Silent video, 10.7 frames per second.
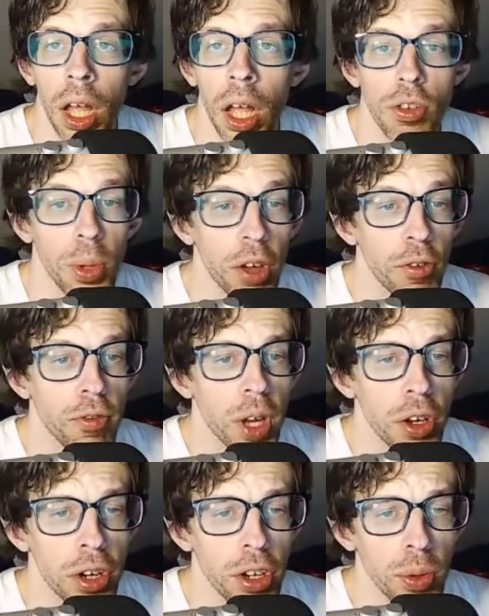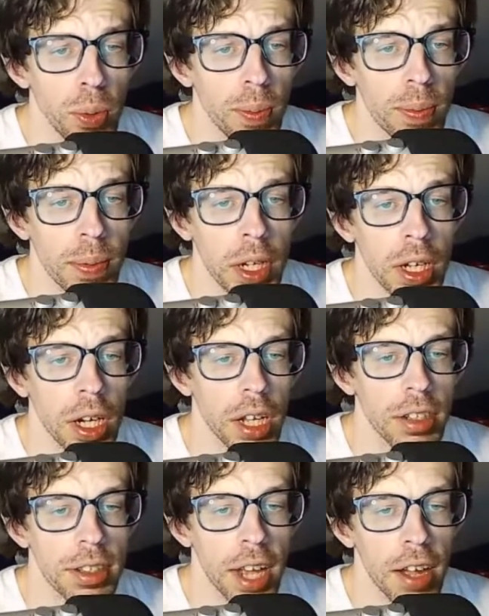So without further ado,
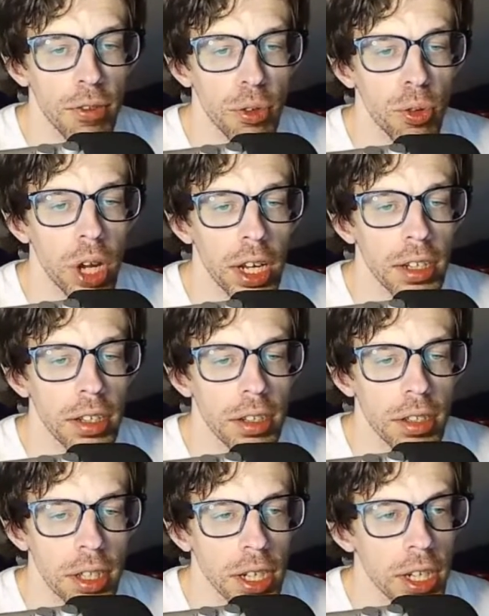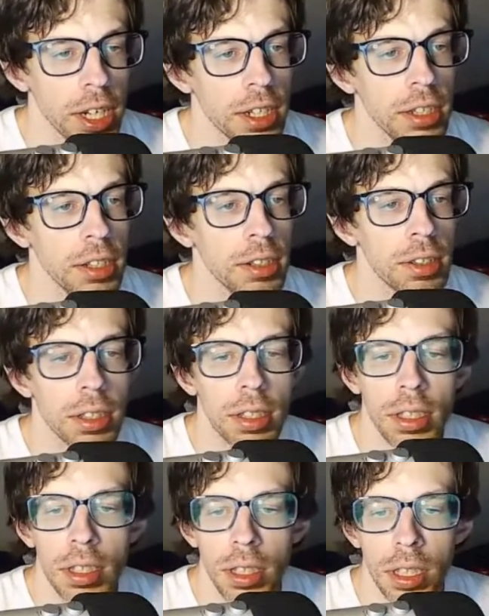let's dive right into today's
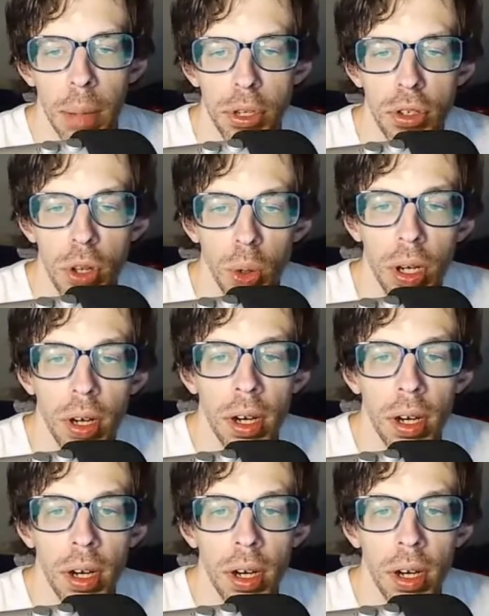episode.